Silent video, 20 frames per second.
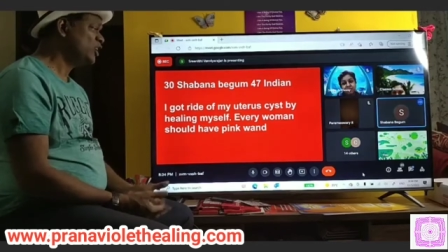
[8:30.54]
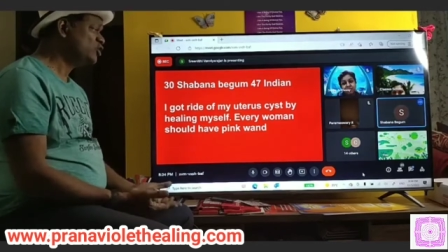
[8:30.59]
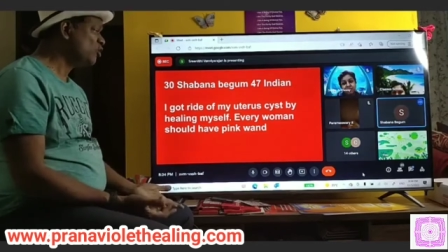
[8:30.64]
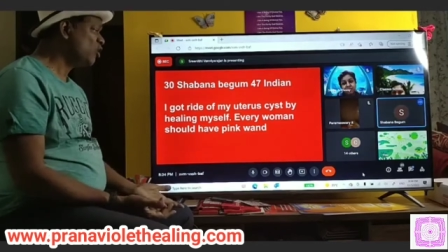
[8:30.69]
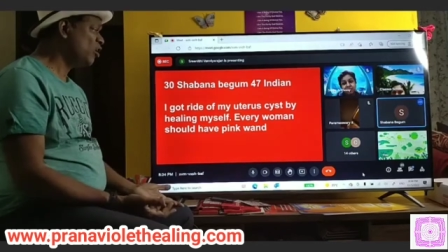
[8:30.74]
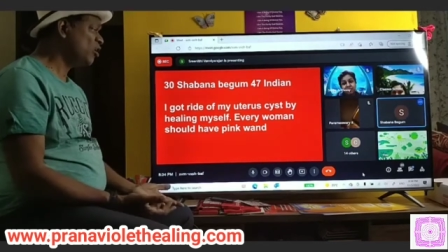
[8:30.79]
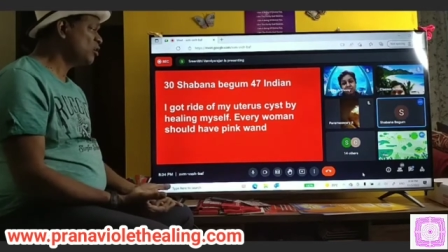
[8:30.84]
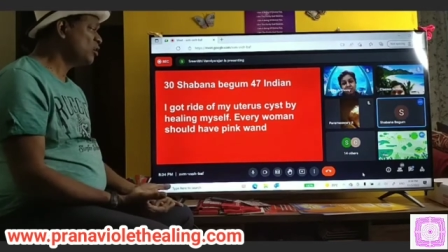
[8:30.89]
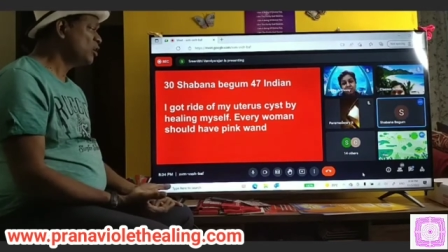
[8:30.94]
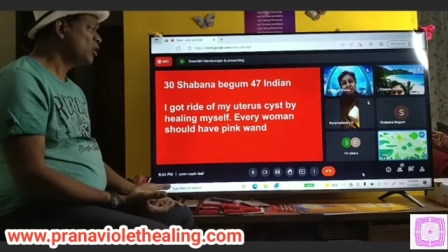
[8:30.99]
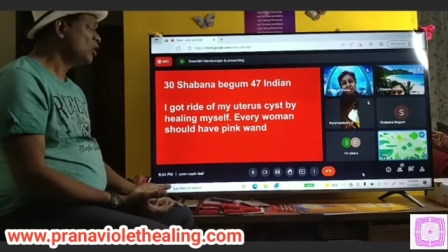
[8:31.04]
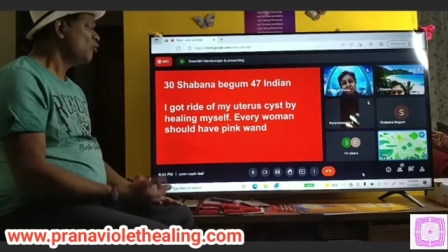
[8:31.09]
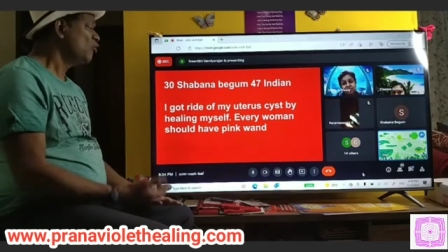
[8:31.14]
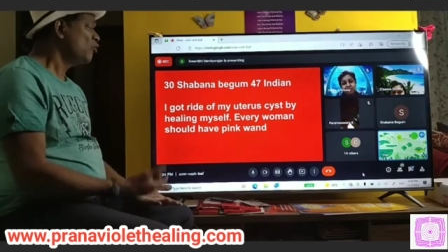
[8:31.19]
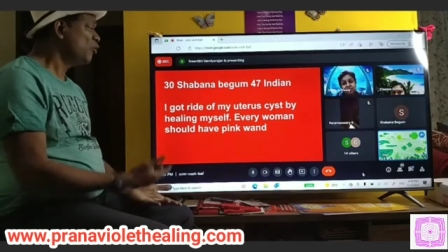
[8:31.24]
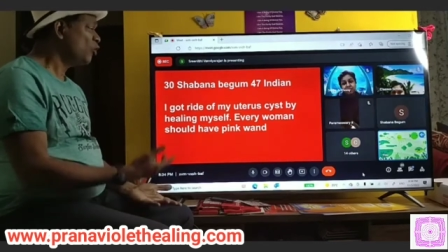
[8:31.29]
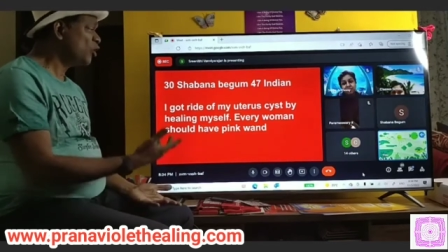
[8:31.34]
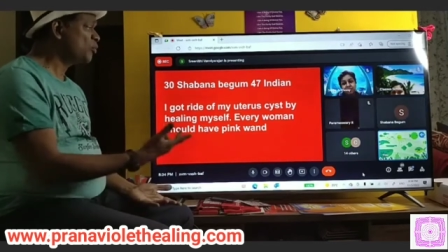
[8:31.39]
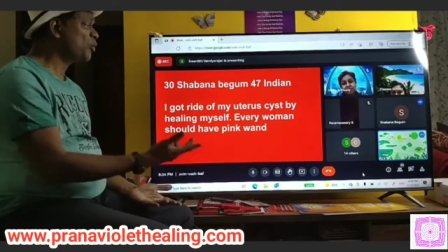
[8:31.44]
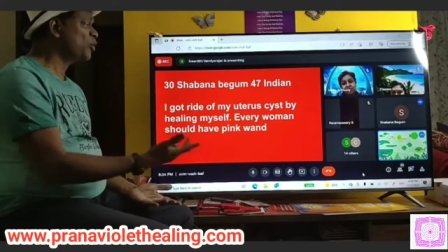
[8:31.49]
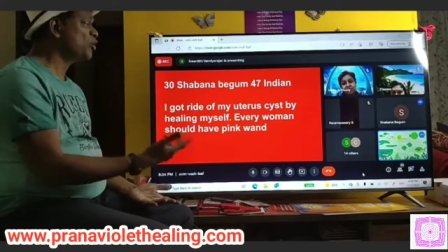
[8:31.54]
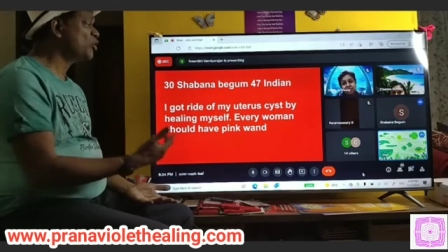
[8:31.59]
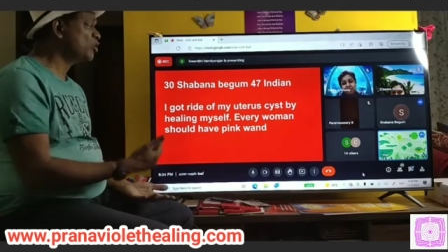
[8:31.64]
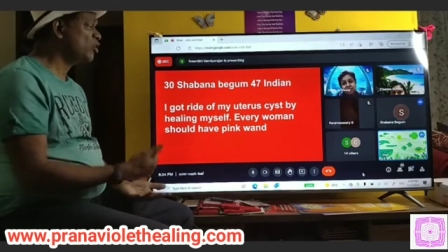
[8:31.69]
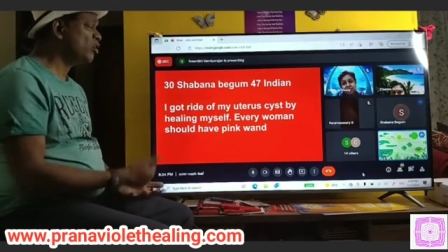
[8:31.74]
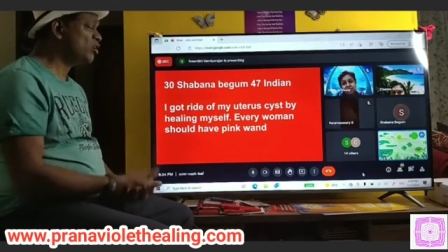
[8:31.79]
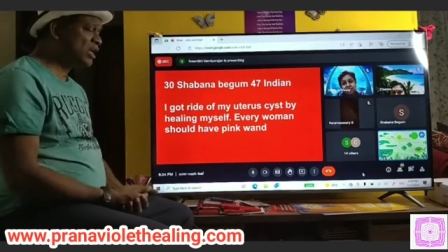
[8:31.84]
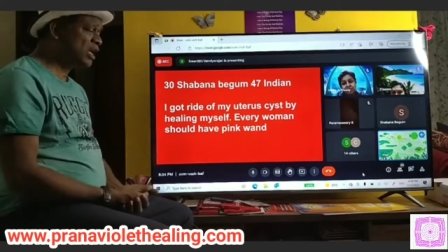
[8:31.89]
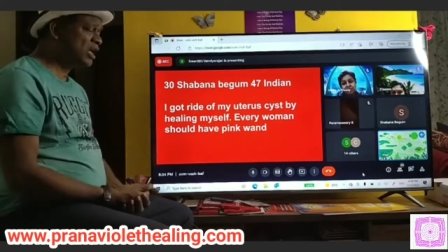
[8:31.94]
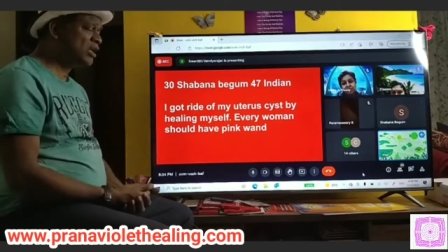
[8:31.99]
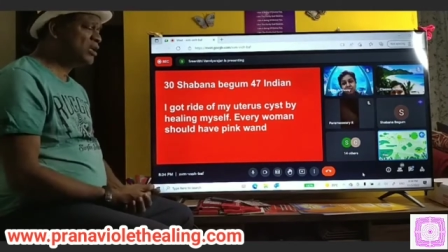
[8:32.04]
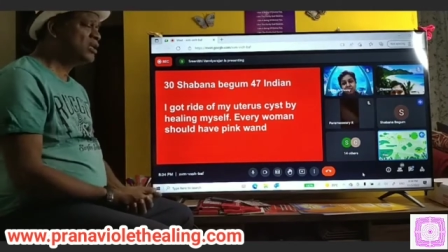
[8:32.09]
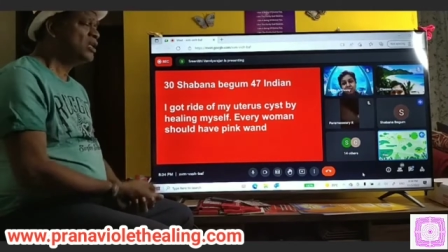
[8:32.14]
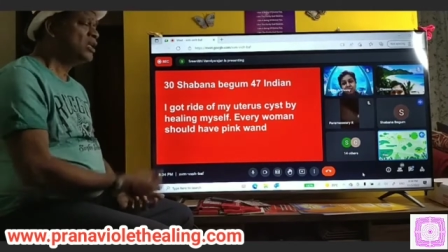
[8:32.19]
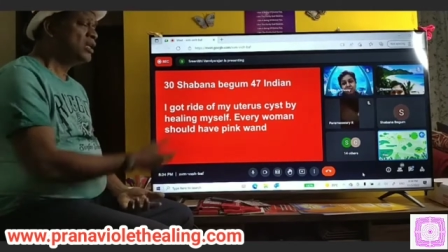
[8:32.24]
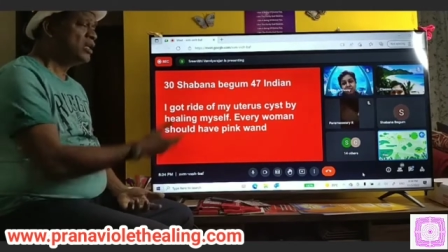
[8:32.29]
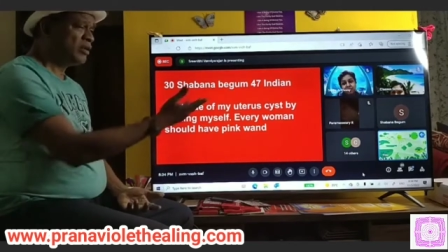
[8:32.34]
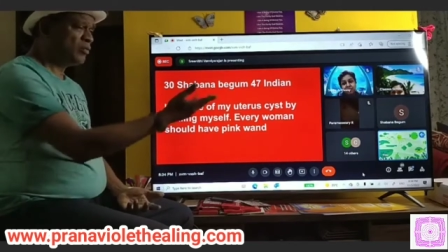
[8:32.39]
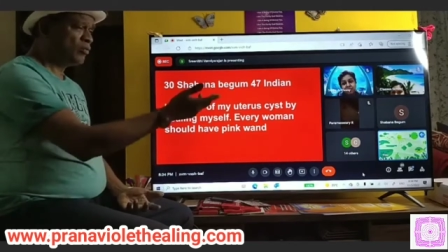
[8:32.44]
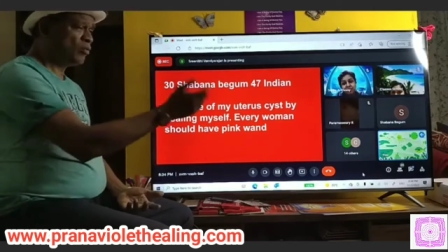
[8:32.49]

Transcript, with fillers: That's all. Follow protocol now.